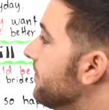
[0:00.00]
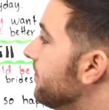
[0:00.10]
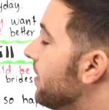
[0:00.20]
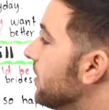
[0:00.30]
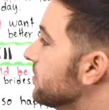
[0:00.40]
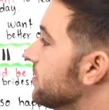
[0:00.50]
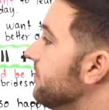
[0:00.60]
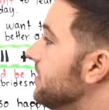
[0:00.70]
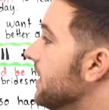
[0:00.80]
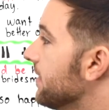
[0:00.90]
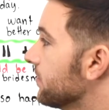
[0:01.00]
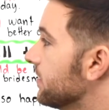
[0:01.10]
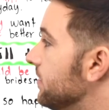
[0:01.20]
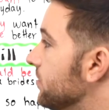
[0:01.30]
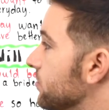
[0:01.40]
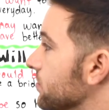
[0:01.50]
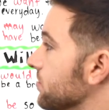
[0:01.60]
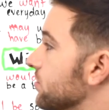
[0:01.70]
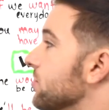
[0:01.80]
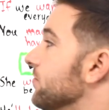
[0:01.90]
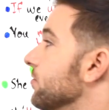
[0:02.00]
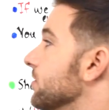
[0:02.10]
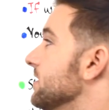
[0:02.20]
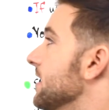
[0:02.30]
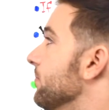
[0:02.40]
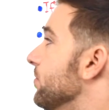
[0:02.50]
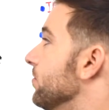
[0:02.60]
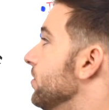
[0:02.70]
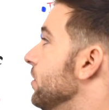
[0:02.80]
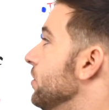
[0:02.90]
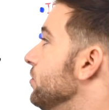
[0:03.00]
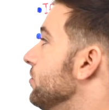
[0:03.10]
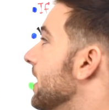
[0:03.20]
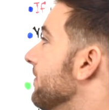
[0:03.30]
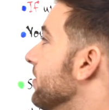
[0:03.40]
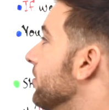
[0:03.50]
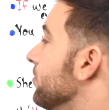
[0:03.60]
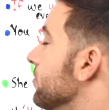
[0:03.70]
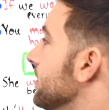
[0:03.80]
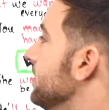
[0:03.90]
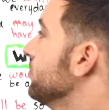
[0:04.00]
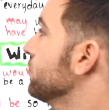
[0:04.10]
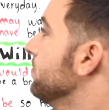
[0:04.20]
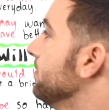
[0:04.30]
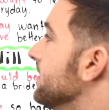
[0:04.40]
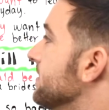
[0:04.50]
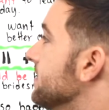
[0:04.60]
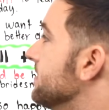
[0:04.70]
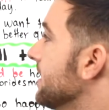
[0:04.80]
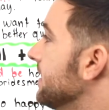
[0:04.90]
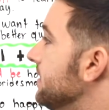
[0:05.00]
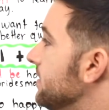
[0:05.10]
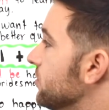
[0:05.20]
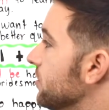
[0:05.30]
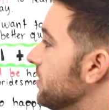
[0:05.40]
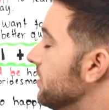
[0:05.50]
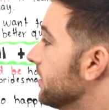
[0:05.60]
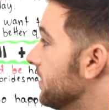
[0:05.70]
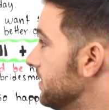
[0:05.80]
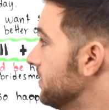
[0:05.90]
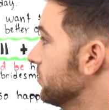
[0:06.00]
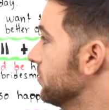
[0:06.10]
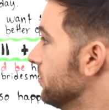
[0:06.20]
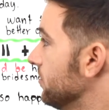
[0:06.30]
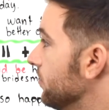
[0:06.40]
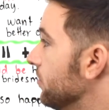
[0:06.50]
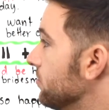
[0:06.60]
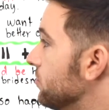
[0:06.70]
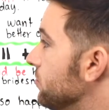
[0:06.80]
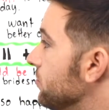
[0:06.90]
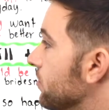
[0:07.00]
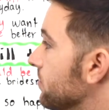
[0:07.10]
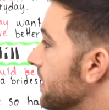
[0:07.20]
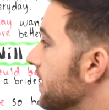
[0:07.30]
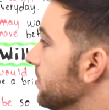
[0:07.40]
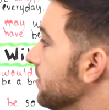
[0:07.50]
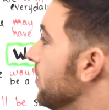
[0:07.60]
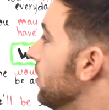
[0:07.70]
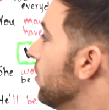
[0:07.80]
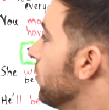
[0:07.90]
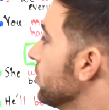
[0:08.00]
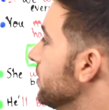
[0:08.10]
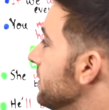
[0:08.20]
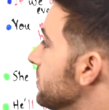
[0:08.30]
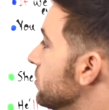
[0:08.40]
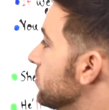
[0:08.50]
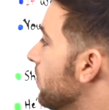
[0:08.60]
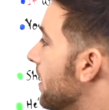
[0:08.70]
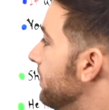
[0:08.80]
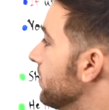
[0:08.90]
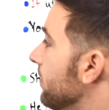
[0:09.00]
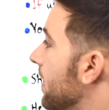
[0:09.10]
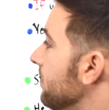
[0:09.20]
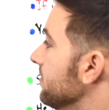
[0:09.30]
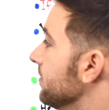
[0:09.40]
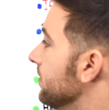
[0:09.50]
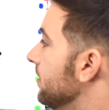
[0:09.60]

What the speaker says: of parts of the other conditionals. So for example, you can have the third conditional plus the second conditional. Those two go together. Or you can swap it around